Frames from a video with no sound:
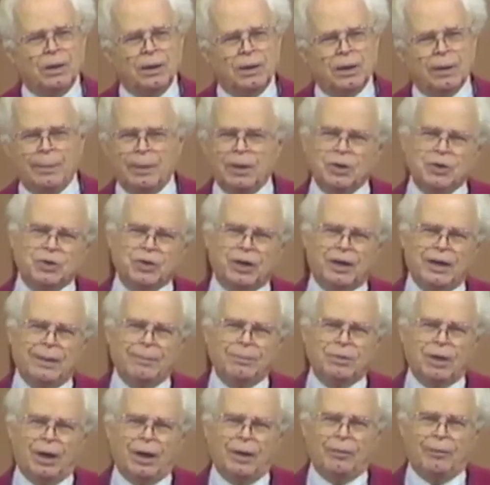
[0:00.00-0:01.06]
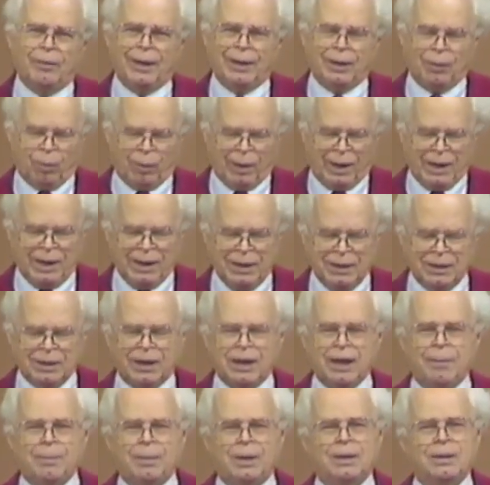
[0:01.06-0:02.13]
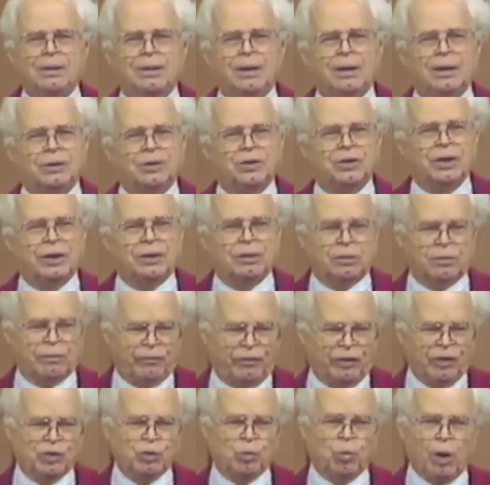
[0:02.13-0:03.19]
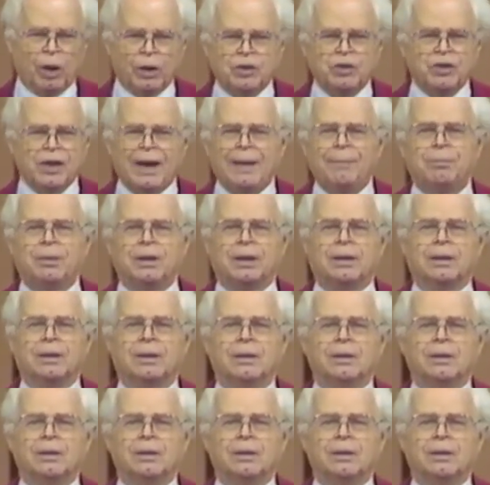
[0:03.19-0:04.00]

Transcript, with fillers: The minister came down right away and came in and said to de Vries, "What is happening?"